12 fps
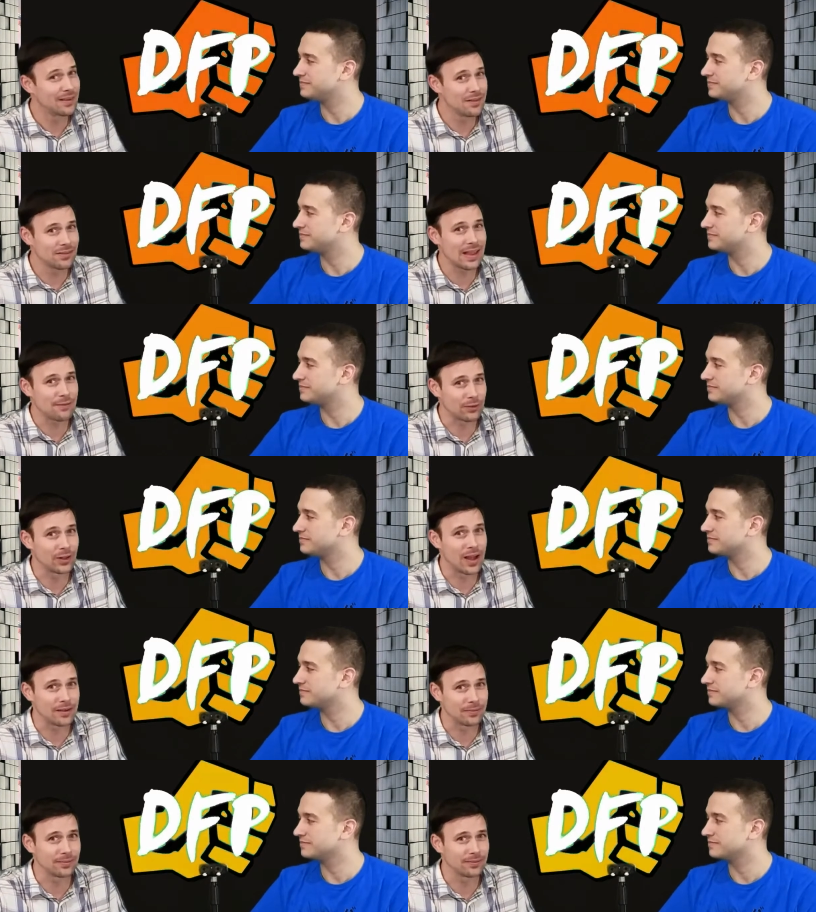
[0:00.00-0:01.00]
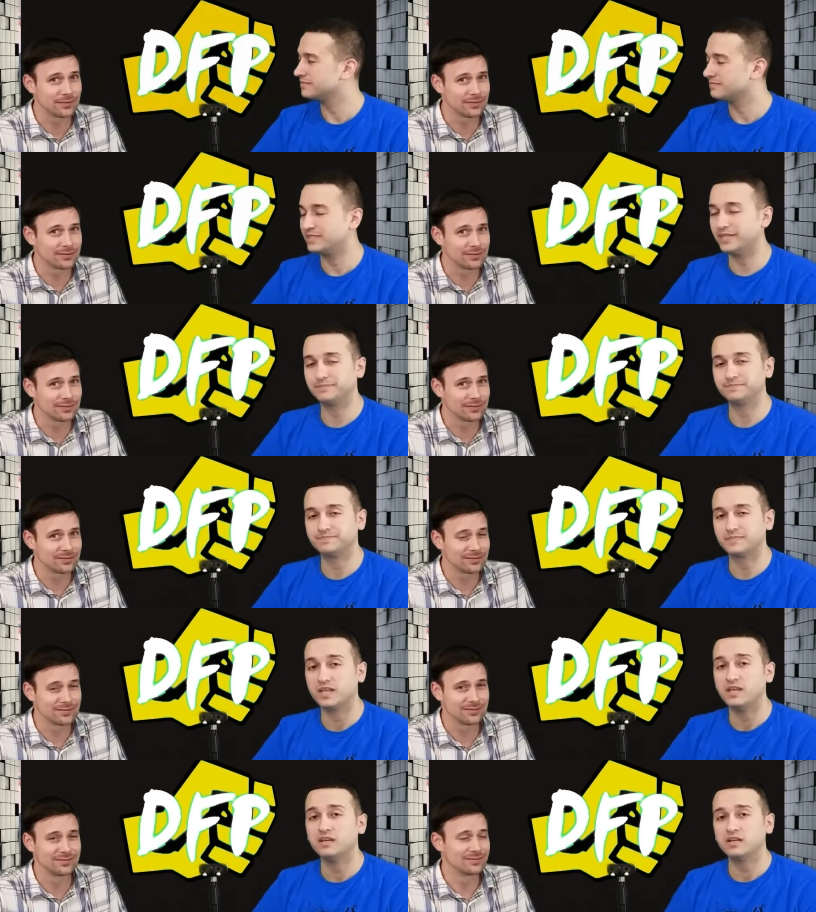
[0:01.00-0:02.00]
Speaker 1: save a life.
Speaker 2: Yep.
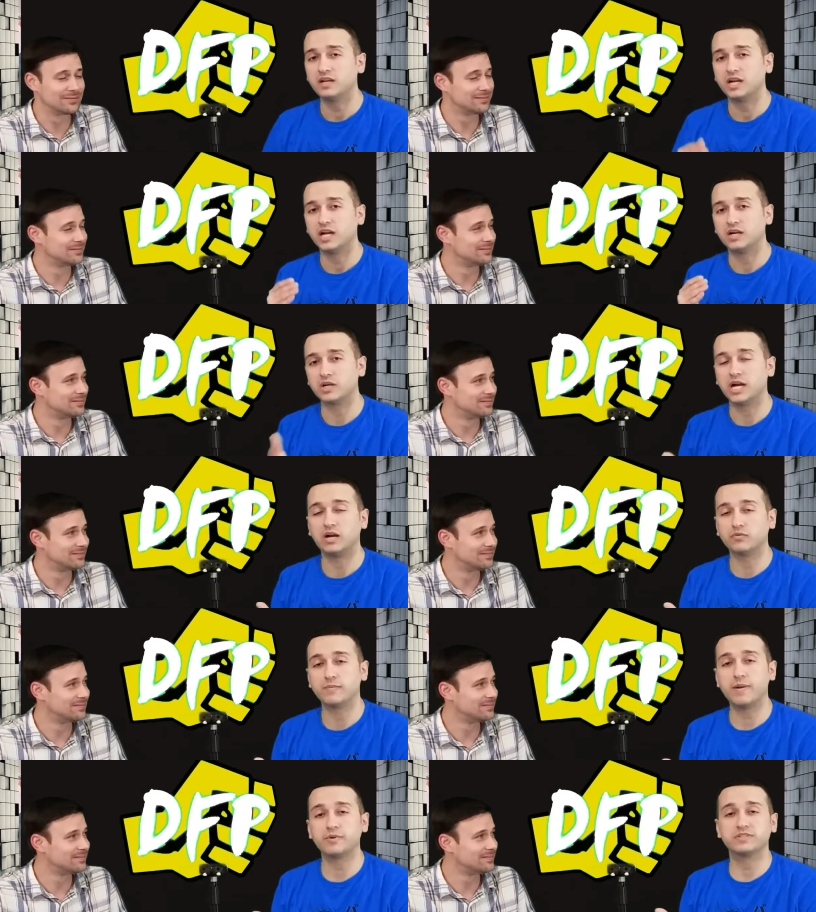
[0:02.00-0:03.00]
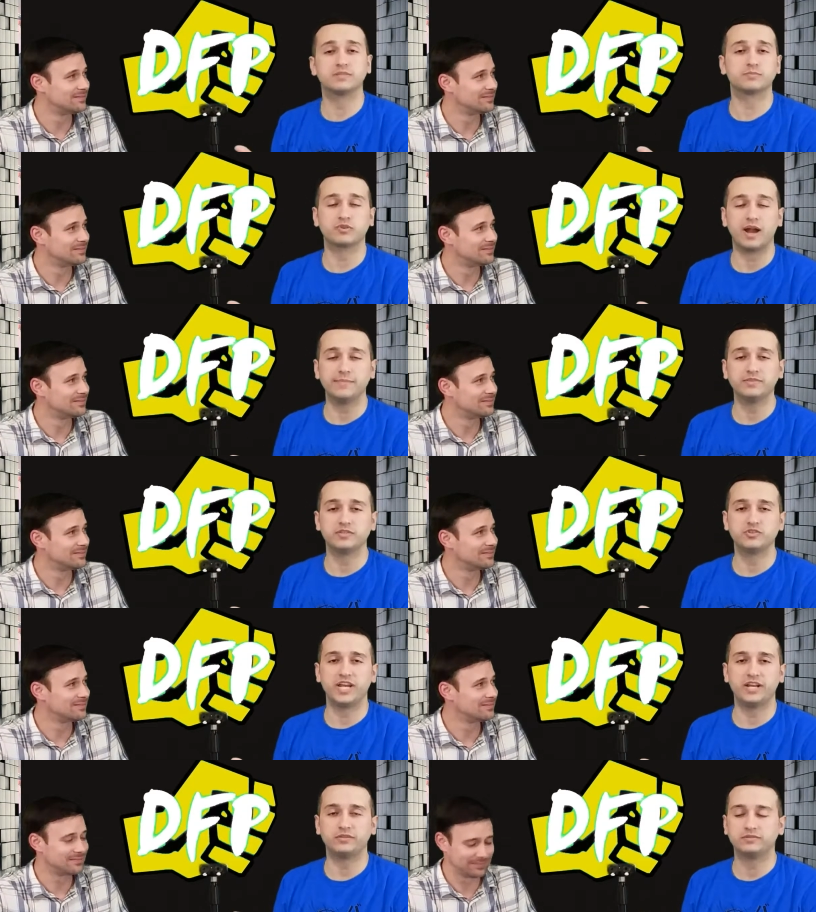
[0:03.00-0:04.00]
Uh, remember to subscribe to the
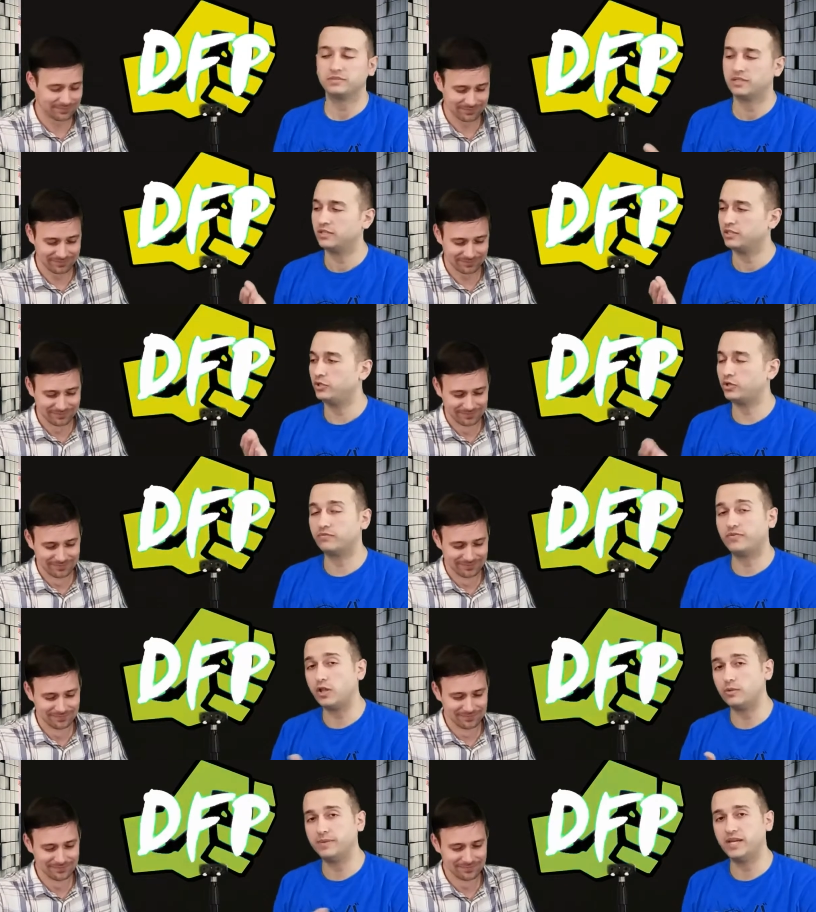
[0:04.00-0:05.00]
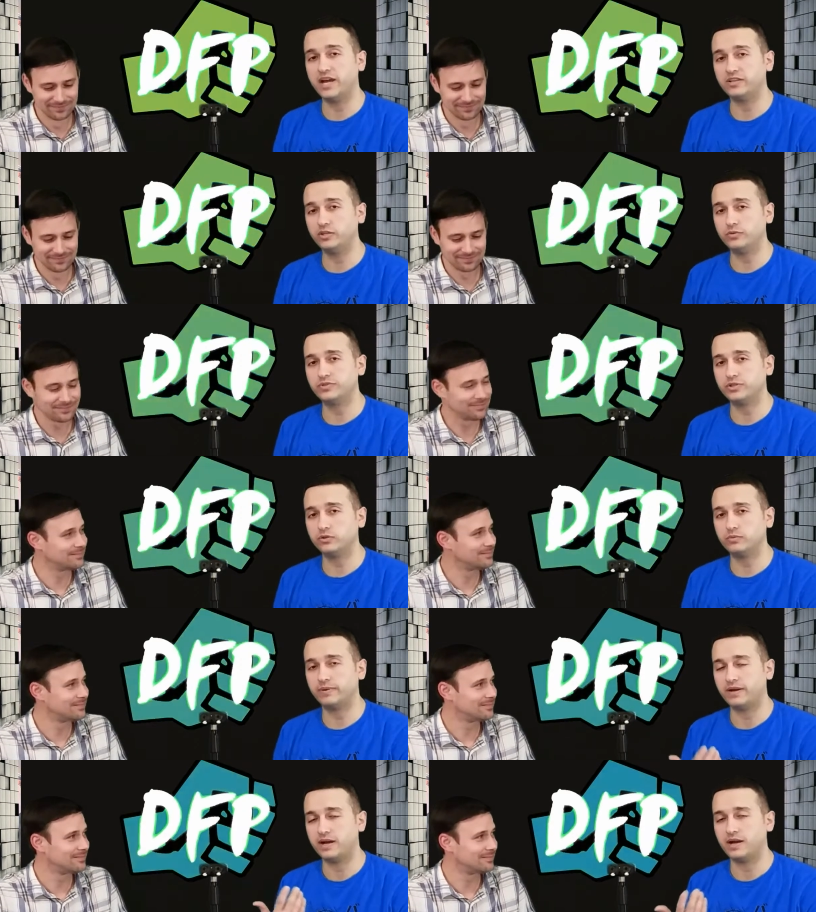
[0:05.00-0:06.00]
channel. You can follow me on
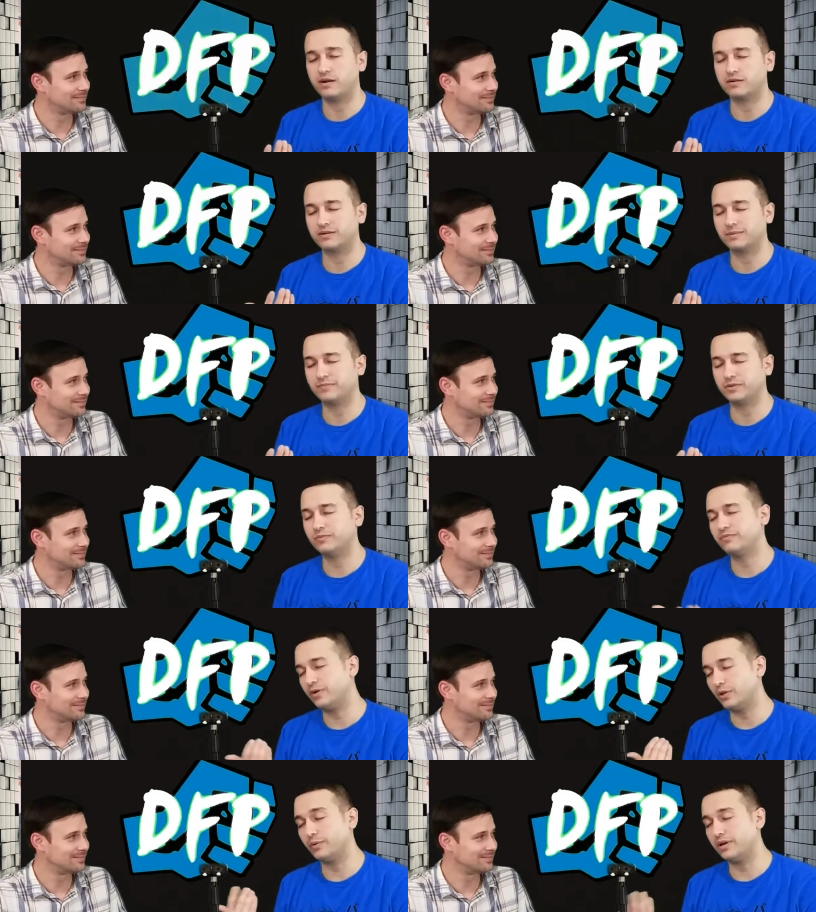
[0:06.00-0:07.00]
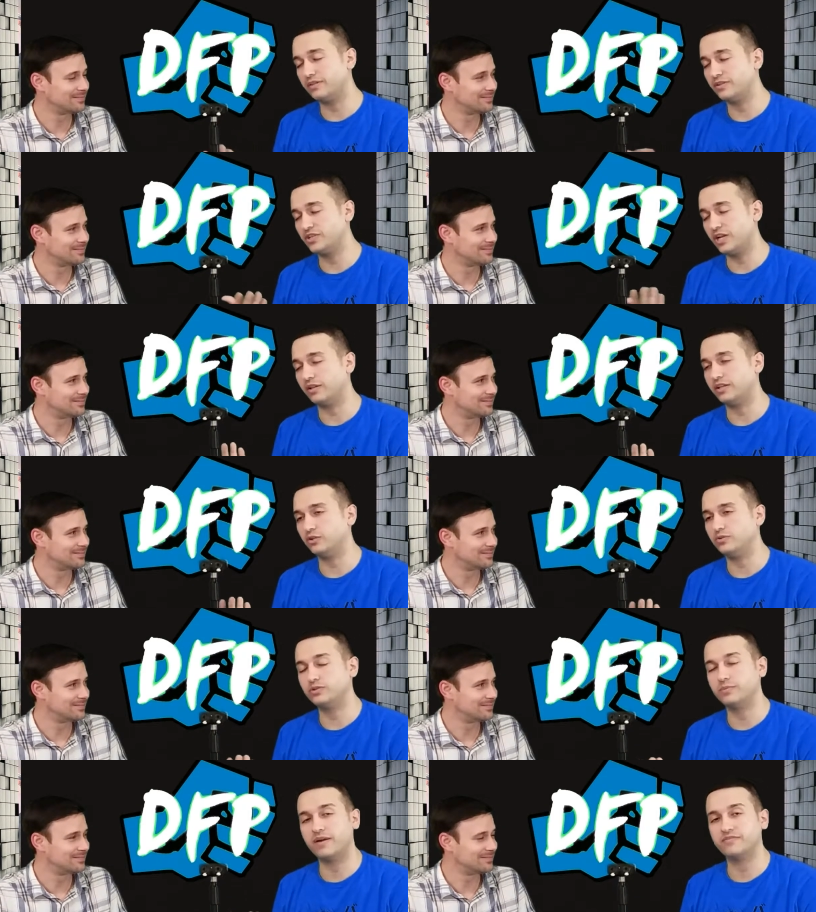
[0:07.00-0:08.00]
YouTube, or you follow the channel on
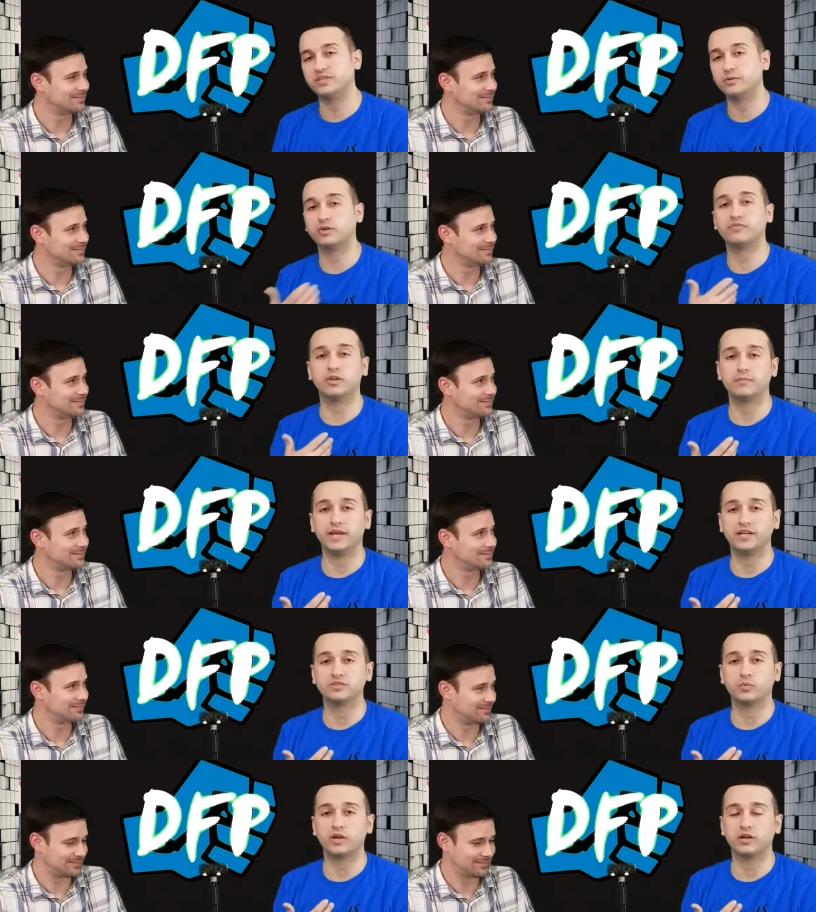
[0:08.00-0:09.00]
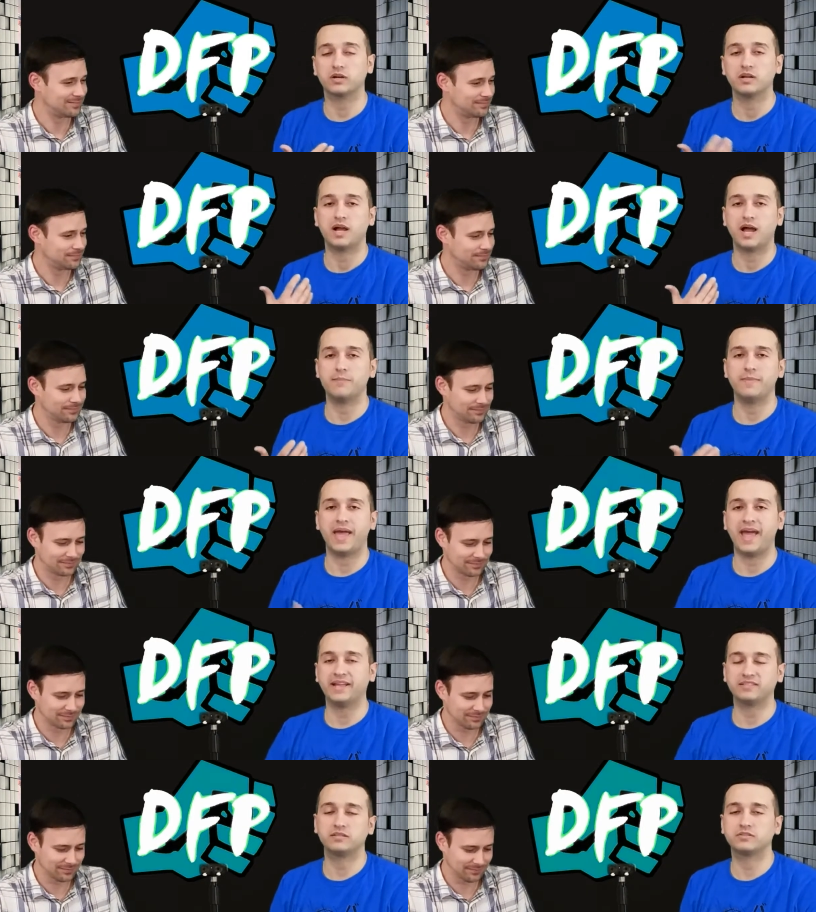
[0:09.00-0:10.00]
YouTube, obviously. You can follow me on Twitter. I'm
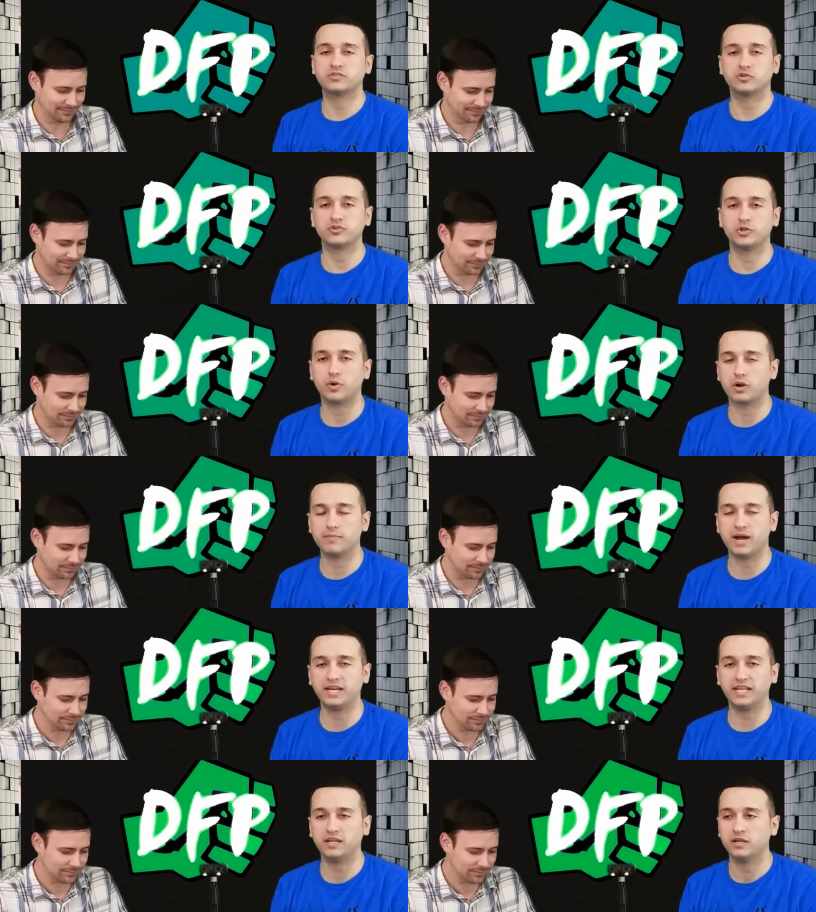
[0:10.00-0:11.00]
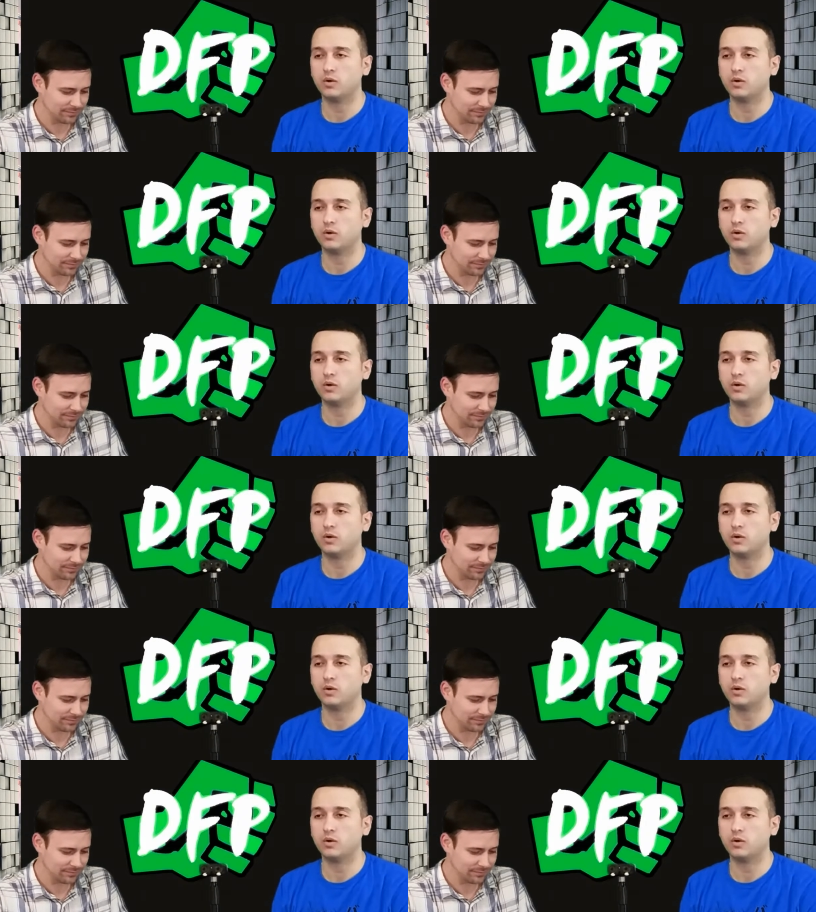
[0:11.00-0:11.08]
at Sergio Armani,